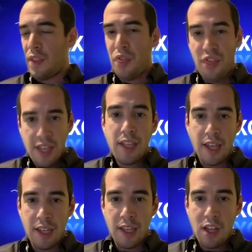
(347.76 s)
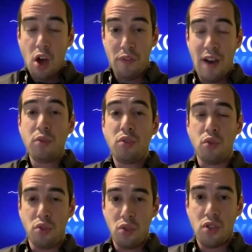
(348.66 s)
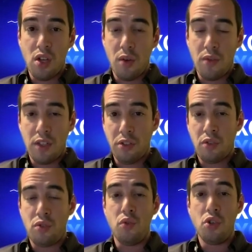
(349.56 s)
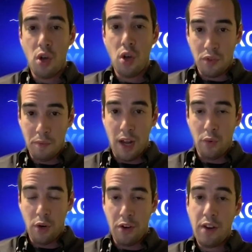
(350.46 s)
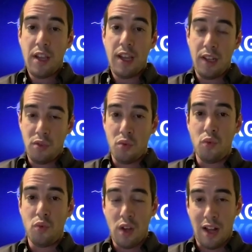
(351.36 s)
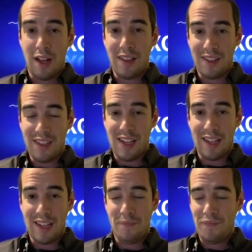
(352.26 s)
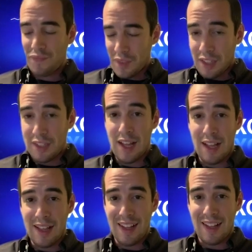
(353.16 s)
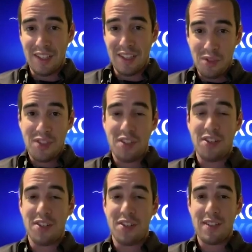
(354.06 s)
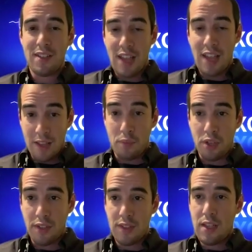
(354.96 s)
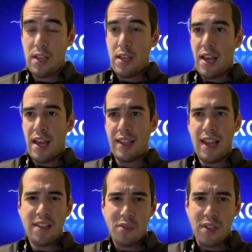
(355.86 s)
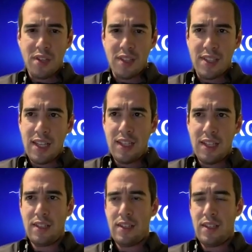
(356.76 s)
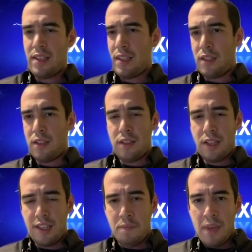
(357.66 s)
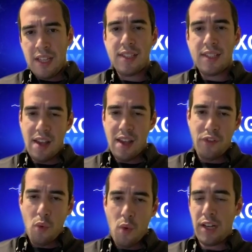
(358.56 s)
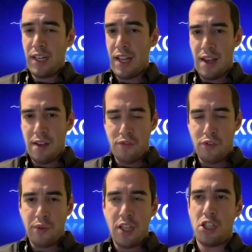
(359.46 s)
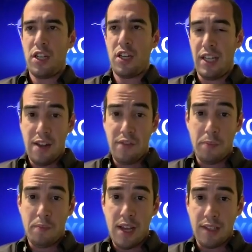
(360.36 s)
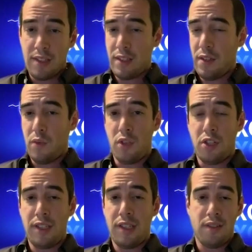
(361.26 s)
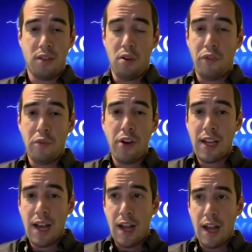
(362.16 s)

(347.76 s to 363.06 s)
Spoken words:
thinking of how to use those in order to load malware into the user's endpoints. And as you can see, it meets everyone in every region, in every place, whether it is North America,